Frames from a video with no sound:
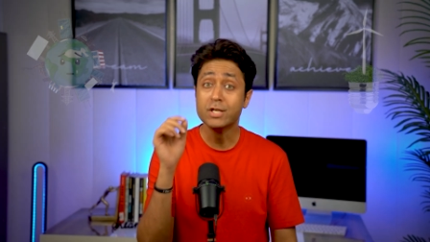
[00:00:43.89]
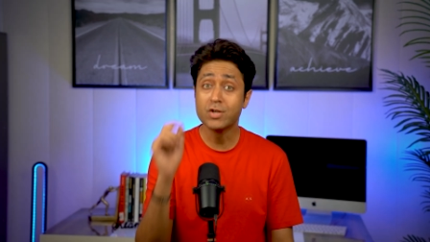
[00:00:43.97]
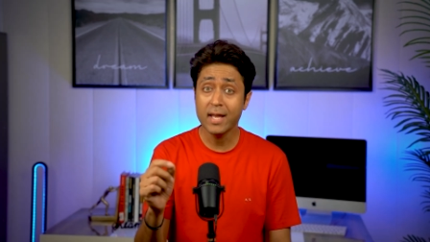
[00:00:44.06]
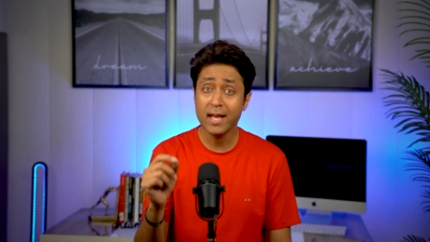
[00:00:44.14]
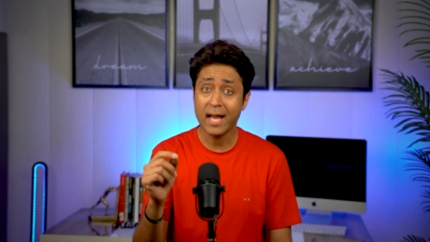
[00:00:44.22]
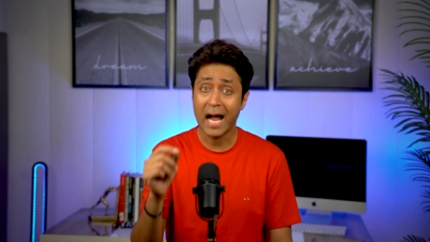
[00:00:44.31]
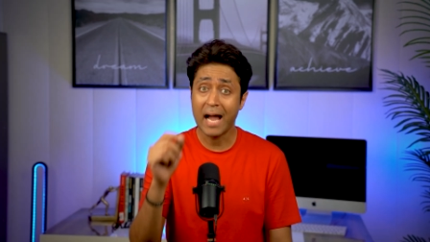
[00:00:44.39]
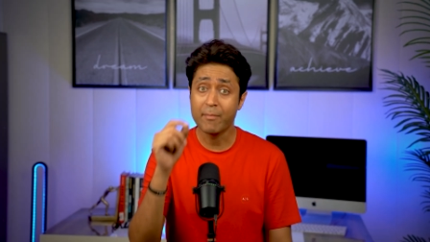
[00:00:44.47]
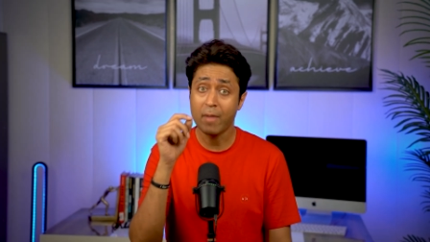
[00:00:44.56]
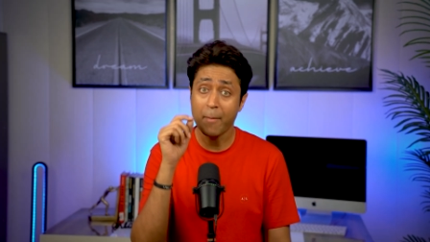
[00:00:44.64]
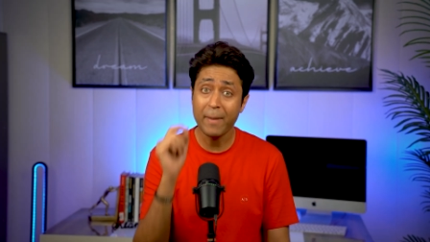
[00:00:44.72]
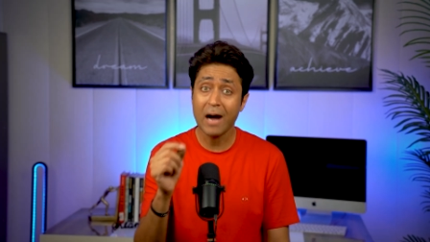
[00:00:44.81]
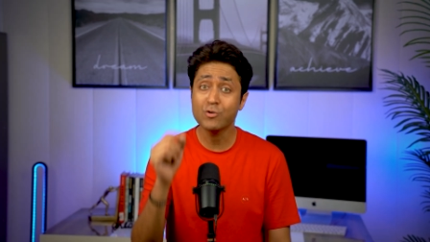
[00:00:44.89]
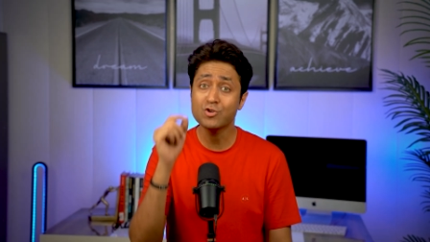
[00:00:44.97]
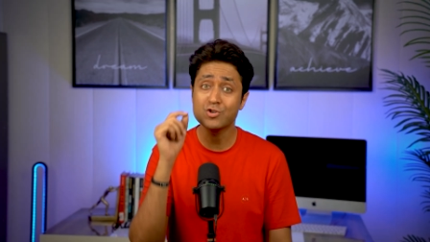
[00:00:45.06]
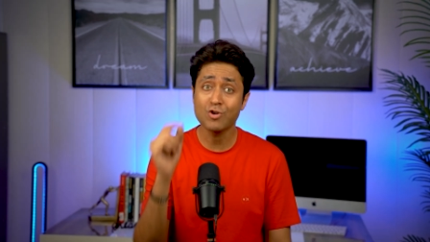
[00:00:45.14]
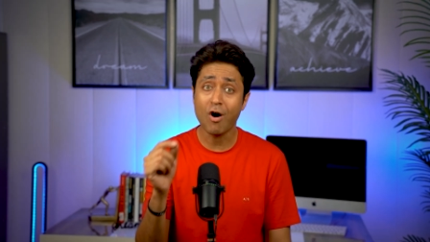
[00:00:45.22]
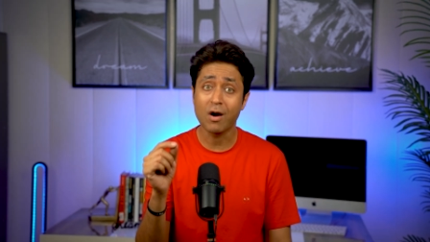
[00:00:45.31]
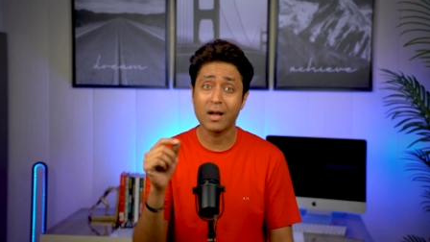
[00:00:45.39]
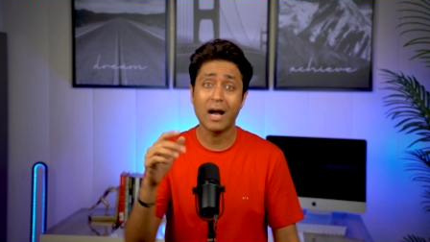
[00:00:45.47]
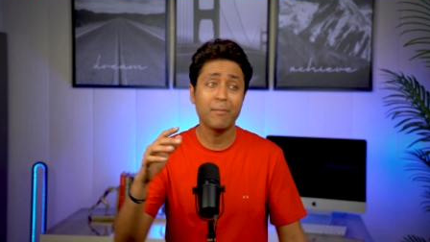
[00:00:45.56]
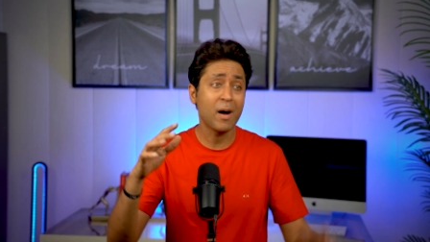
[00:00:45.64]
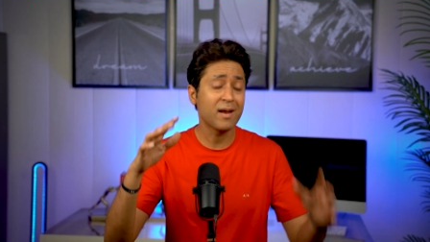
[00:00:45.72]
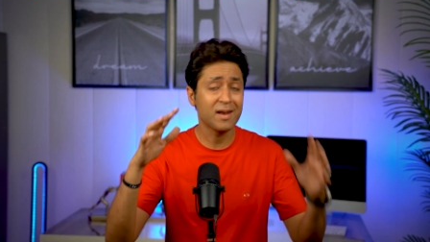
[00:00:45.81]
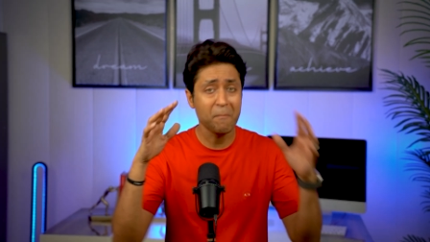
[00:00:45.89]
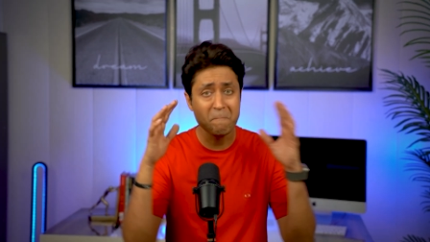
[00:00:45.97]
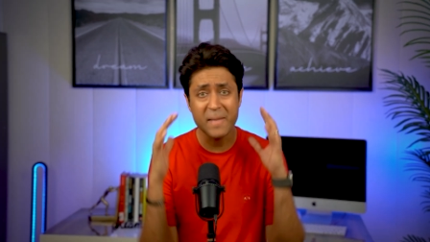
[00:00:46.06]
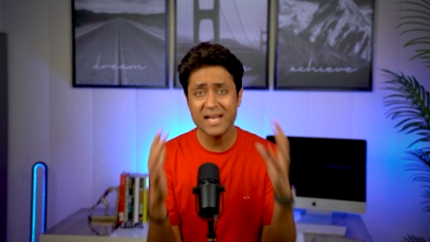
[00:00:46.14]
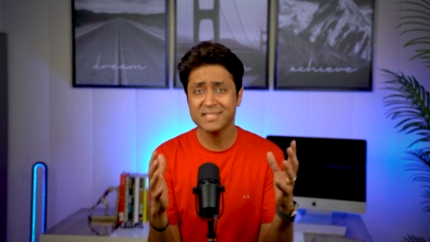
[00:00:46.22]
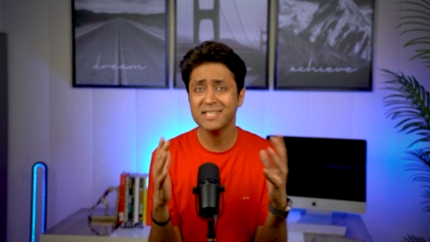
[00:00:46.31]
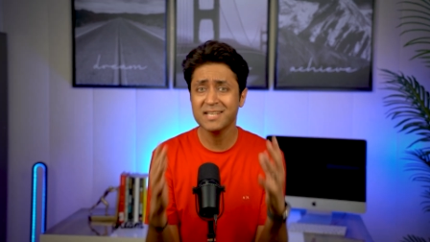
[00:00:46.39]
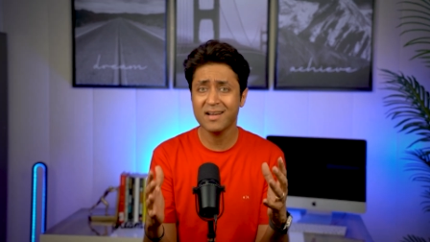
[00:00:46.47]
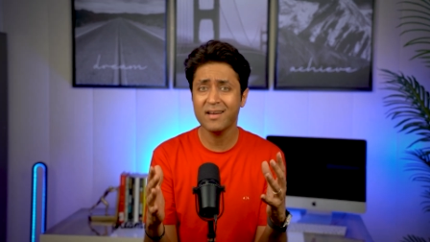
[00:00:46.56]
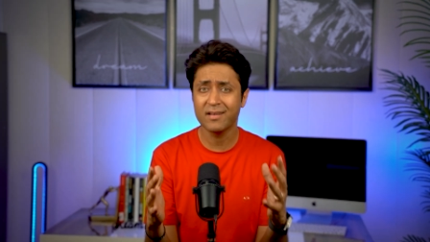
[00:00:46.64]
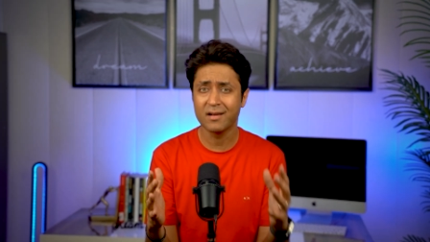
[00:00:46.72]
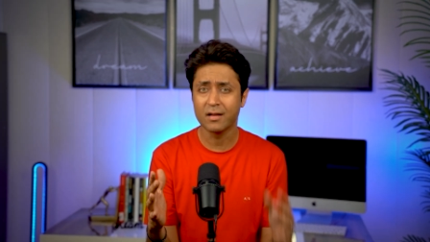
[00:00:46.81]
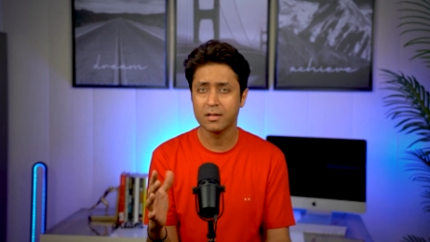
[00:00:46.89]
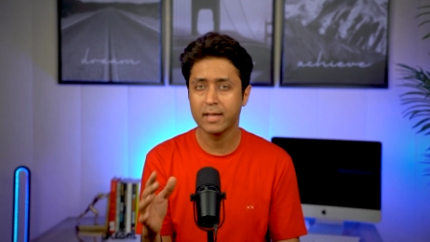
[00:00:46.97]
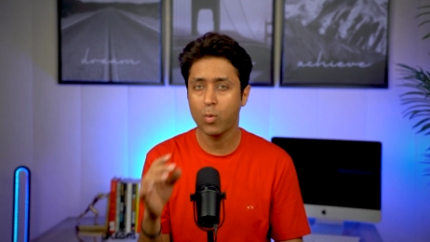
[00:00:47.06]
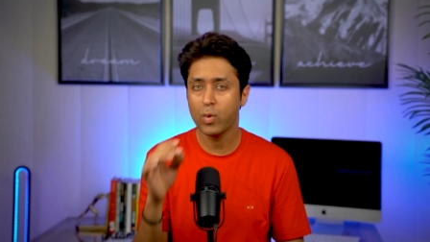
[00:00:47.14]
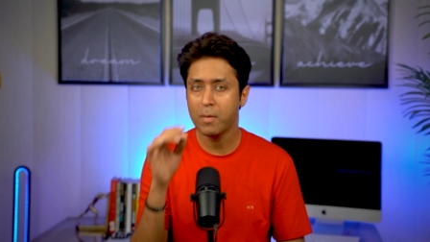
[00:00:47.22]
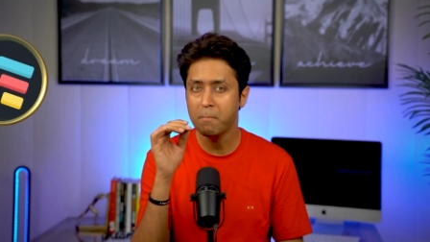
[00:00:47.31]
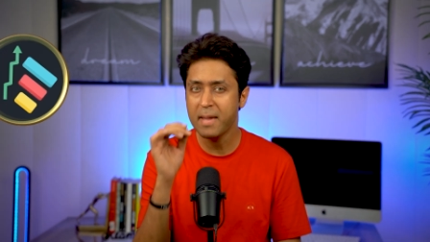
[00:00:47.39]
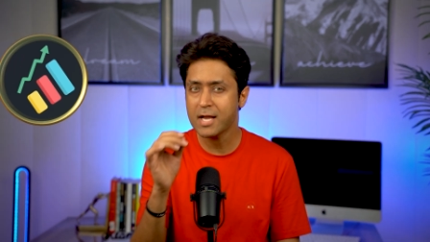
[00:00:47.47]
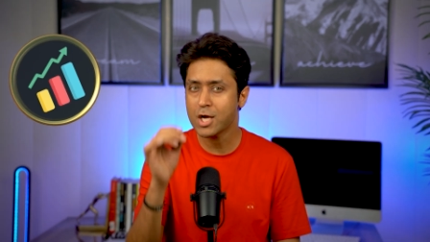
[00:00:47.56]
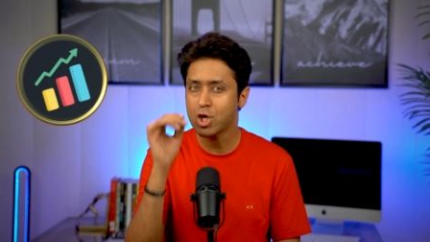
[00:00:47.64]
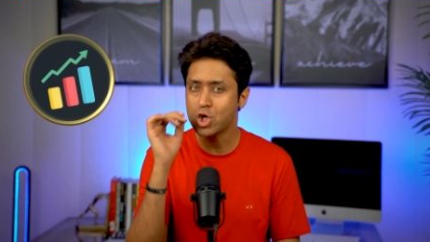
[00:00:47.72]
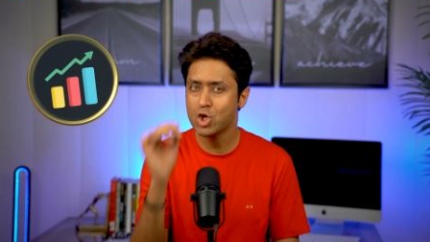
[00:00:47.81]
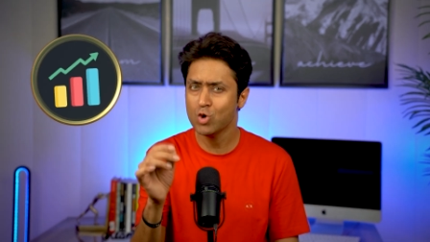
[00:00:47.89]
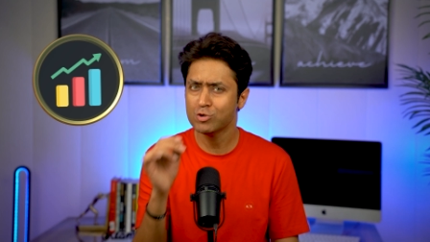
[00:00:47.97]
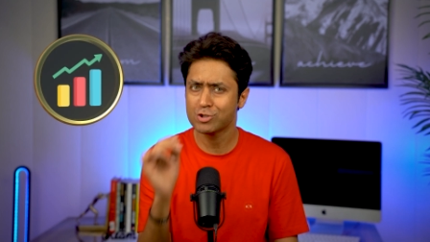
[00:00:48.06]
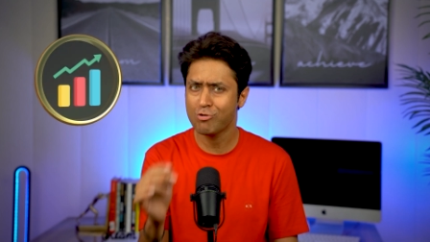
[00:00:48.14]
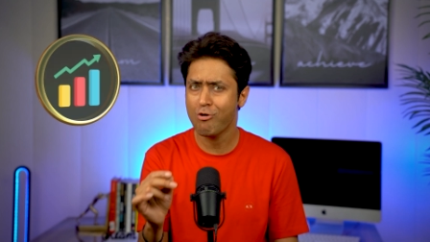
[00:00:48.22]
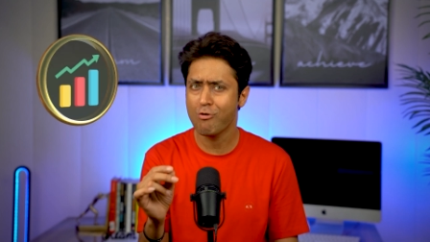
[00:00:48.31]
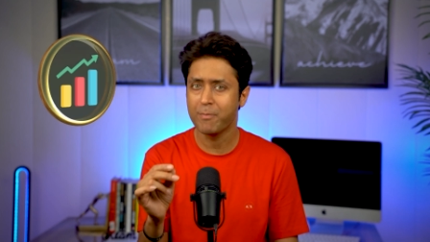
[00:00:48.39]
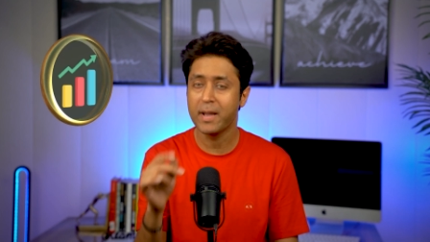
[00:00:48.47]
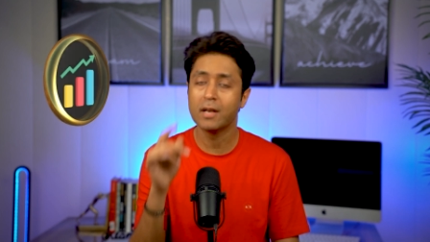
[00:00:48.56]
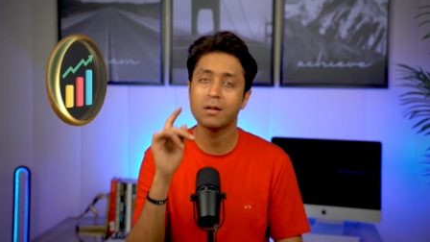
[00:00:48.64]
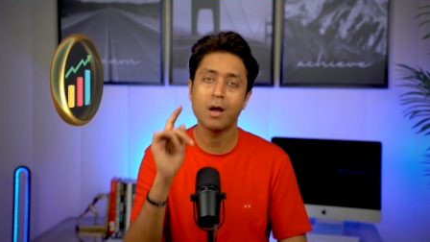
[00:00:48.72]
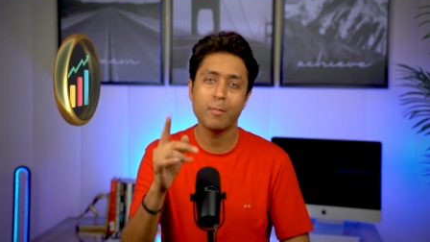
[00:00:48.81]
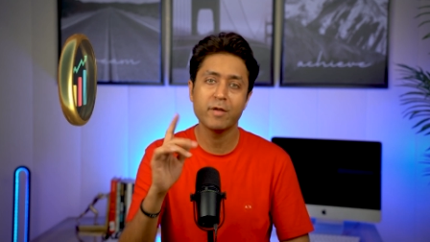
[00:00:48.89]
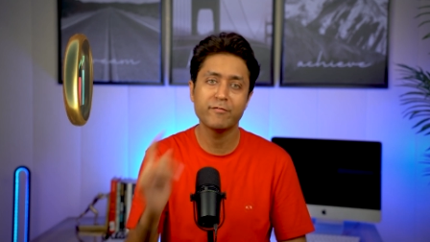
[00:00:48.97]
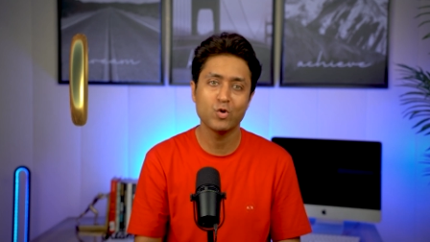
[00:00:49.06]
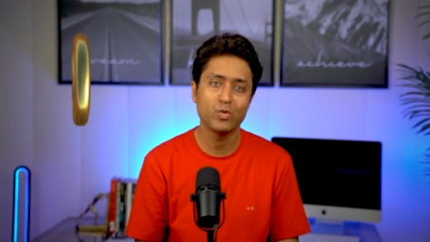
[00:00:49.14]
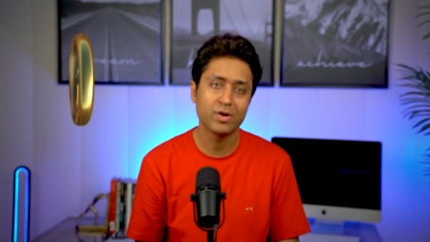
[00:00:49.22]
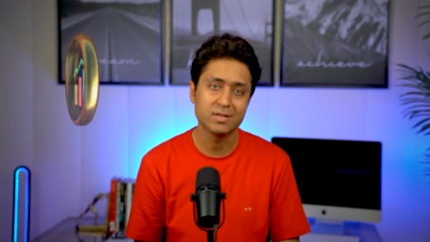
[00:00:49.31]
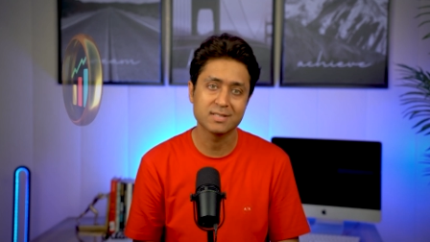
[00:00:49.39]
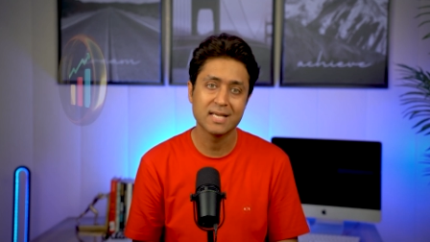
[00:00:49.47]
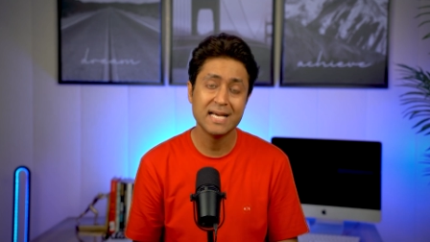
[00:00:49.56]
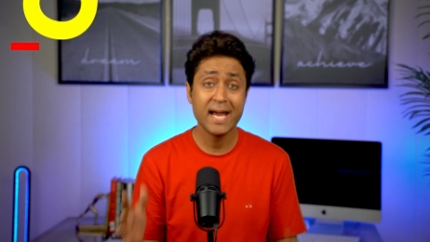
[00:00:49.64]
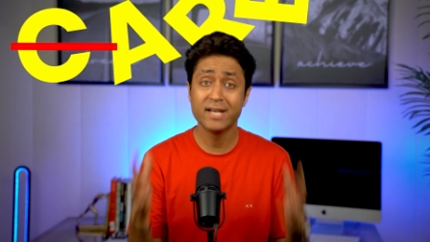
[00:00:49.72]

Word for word: Today, I'm about to talk about an amazing career that will make a huge scope in coming few years.